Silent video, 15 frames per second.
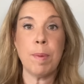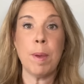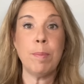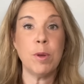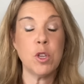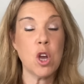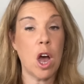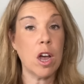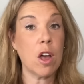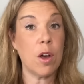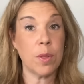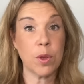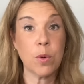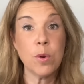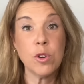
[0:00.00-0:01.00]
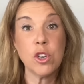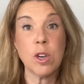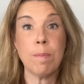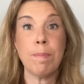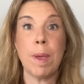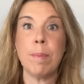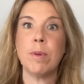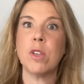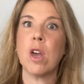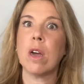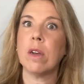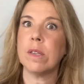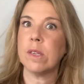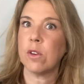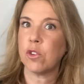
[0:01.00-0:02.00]
People talk on the cruise ship, people talk
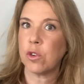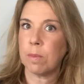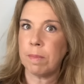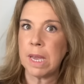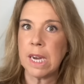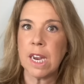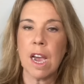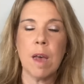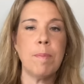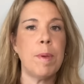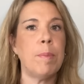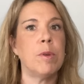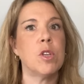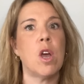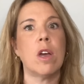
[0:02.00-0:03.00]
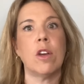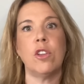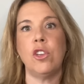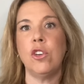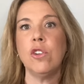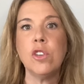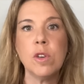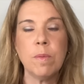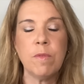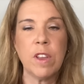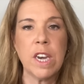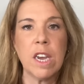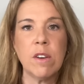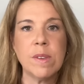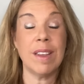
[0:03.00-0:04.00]
on social media, people talk on YouTube
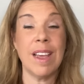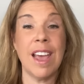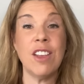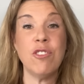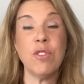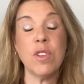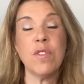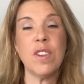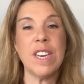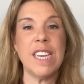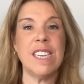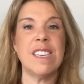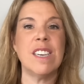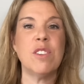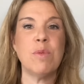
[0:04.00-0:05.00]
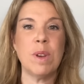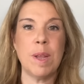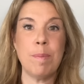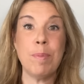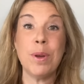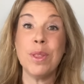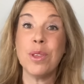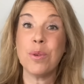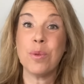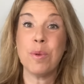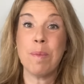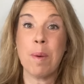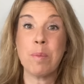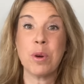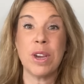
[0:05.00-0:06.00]
videos. And truthfully, it does really put the crew
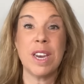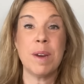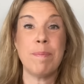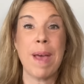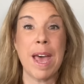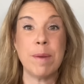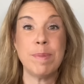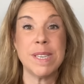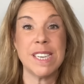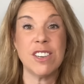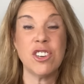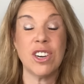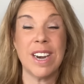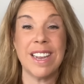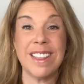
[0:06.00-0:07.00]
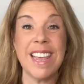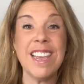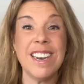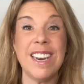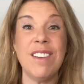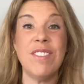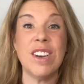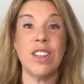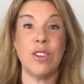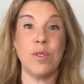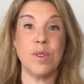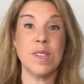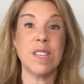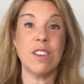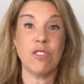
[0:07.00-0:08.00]
member in a bad position and they could even
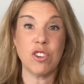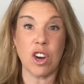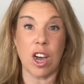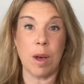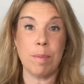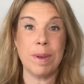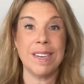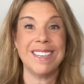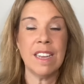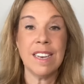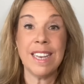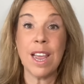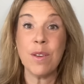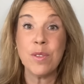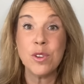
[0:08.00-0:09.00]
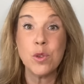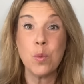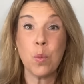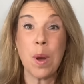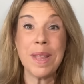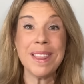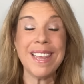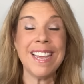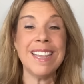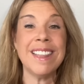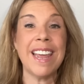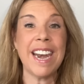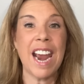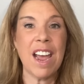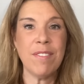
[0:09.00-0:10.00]
lose their job. Now, there's one thing
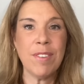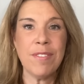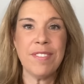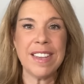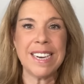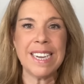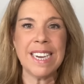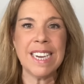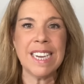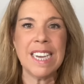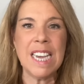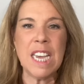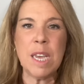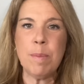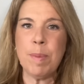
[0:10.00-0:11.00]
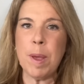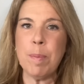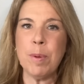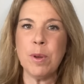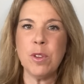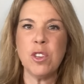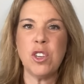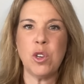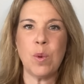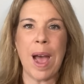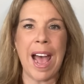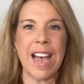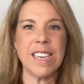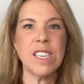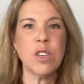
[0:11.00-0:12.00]
that I have a feeling people do
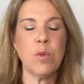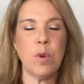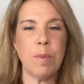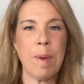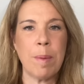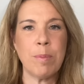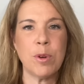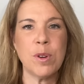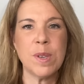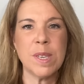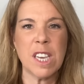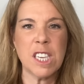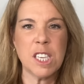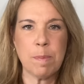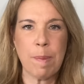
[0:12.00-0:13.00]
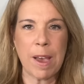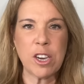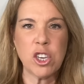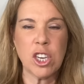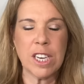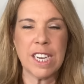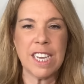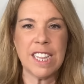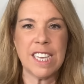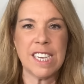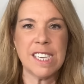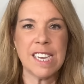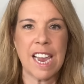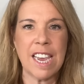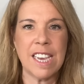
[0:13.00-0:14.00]
ask crew members, especially
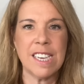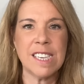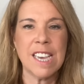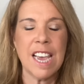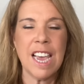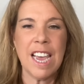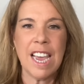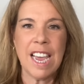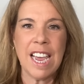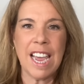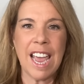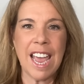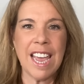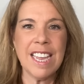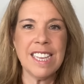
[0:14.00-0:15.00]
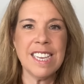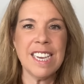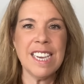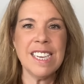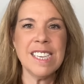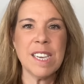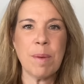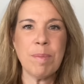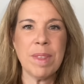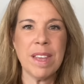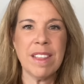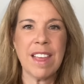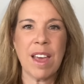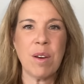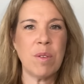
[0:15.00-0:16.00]
these days, and is
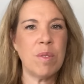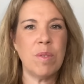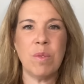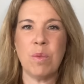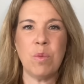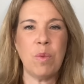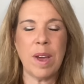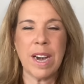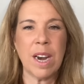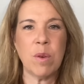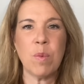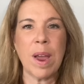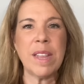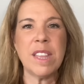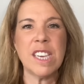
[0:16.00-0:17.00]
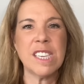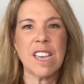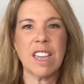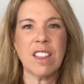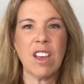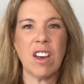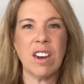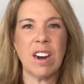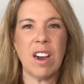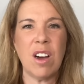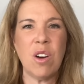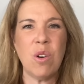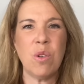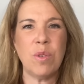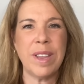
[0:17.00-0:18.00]
something that when I read this, I thought,
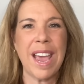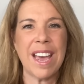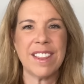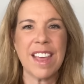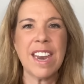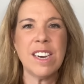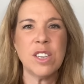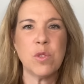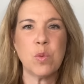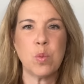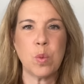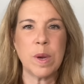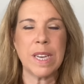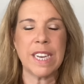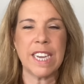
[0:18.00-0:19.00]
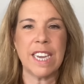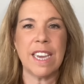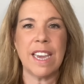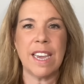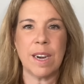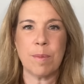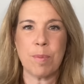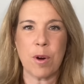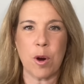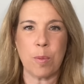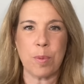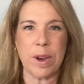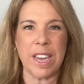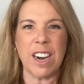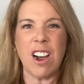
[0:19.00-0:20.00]
oh yeah, that is really
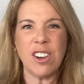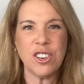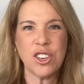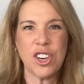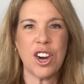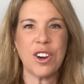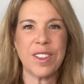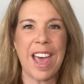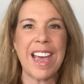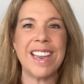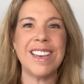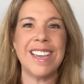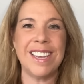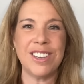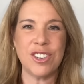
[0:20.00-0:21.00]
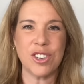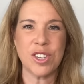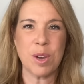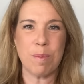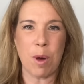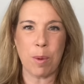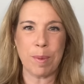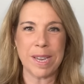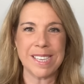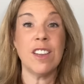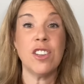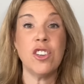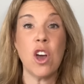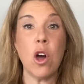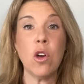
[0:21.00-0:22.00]
inappropriate. I'll share that in just a moment.
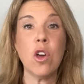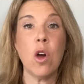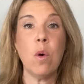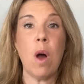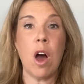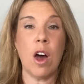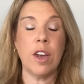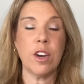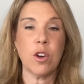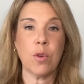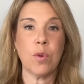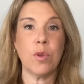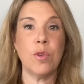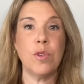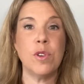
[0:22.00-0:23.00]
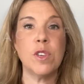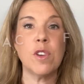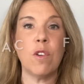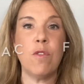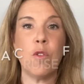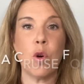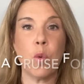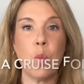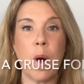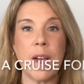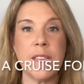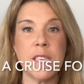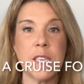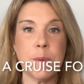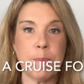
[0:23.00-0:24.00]
Don't go on a cruise for
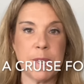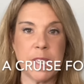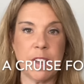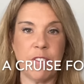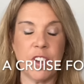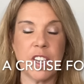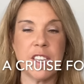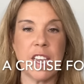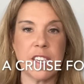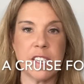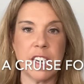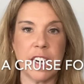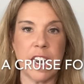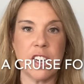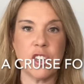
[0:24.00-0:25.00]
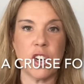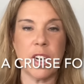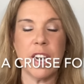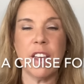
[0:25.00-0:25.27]
one specific destination.